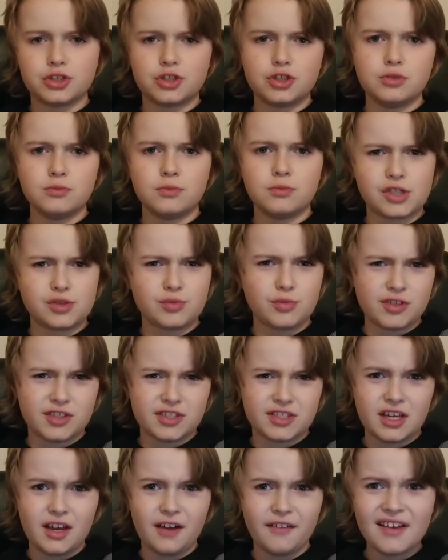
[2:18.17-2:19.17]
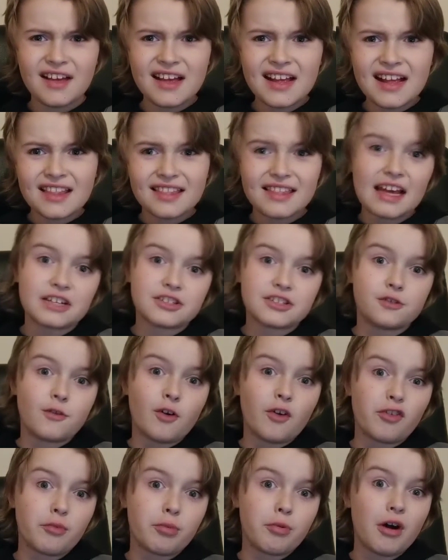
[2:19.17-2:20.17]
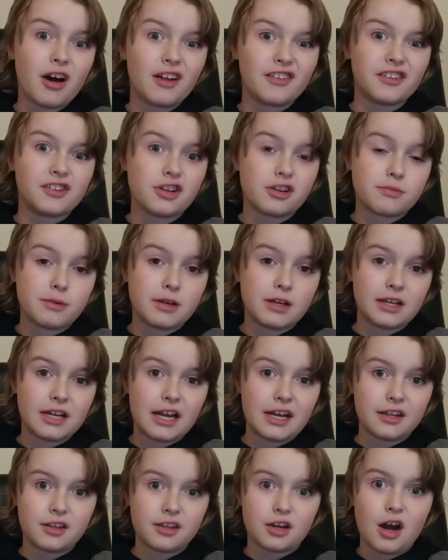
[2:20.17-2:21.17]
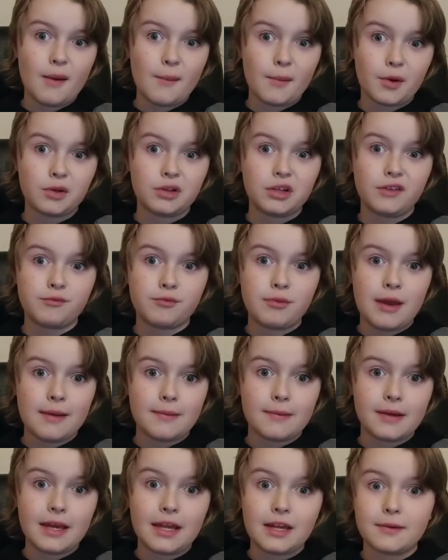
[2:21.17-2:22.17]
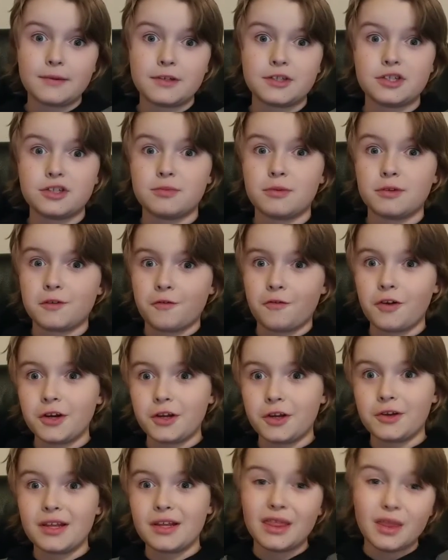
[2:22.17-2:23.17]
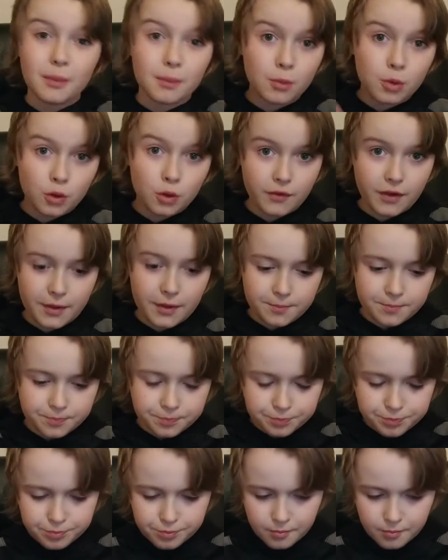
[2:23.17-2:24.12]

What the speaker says: You could do much more stuff that actually involved the plot than just being kind of the comic relief baby. Anyway, she's much funnier in the movie.